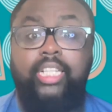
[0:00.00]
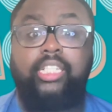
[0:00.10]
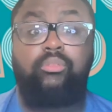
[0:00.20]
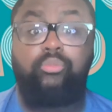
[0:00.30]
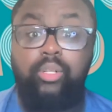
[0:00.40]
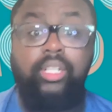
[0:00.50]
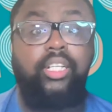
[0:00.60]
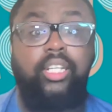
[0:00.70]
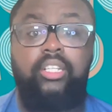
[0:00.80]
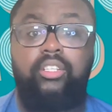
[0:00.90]
He's a really
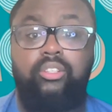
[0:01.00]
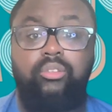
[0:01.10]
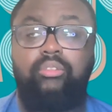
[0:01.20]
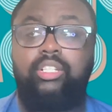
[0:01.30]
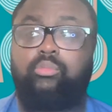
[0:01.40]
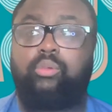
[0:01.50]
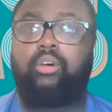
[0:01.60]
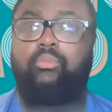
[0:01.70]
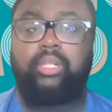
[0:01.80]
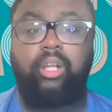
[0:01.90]
good dude as
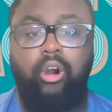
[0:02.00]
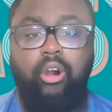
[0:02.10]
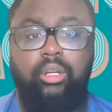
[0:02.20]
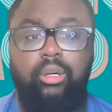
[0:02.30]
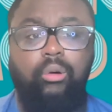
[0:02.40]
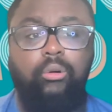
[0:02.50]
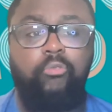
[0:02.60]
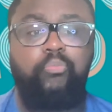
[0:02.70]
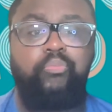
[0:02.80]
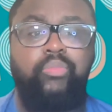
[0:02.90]
well with a heart of gold.